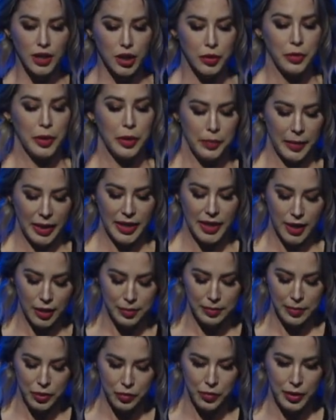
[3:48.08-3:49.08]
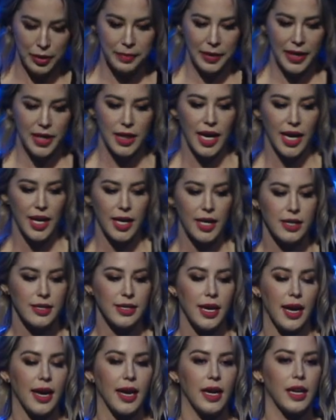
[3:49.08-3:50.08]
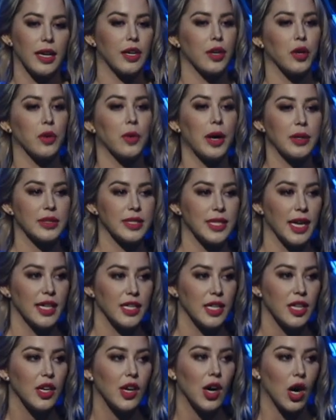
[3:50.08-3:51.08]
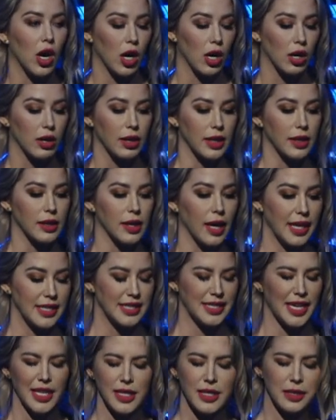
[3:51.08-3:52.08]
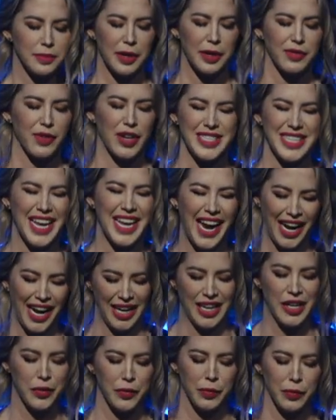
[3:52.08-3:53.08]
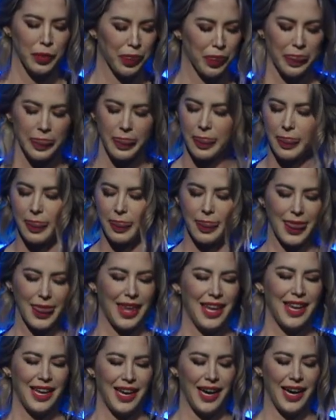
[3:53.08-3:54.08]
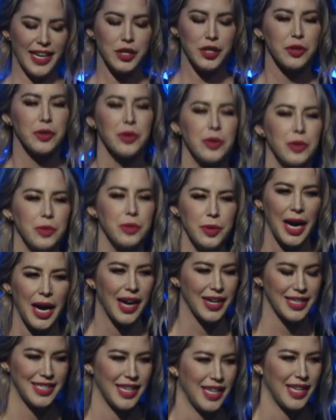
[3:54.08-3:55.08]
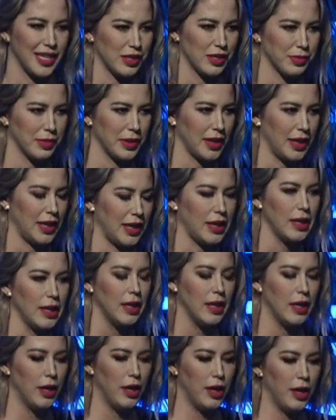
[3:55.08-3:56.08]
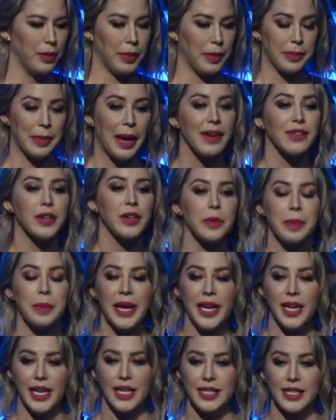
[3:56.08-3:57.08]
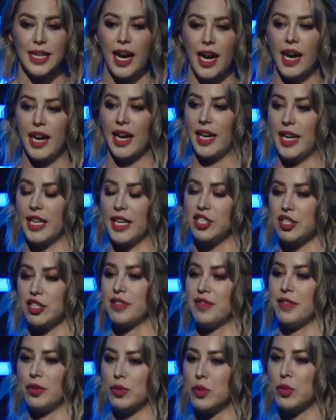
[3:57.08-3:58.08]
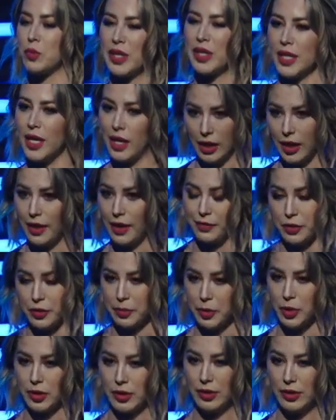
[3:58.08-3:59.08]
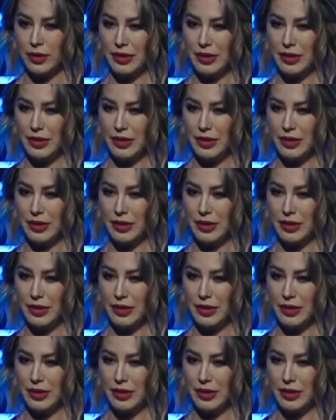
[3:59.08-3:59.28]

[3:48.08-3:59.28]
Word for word: So with my tail between my legs, I go outside to the car and I say to my friends, hey, I don't know how to say this really, but I'm having a panic attack and I just feel really uncomfortable.